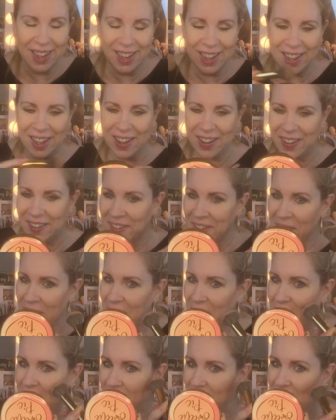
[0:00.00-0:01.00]

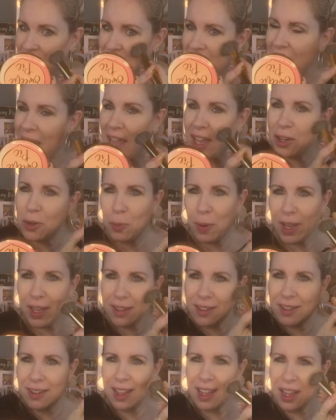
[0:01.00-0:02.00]
You're like, I had to wait
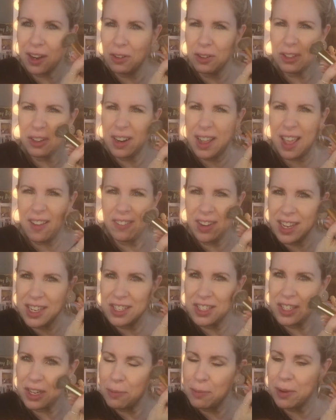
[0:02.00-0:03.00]
till I got older to have nice
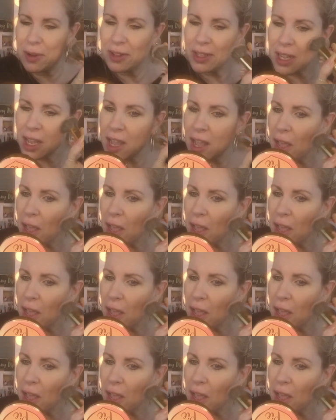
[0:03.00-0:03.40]
cheekbones.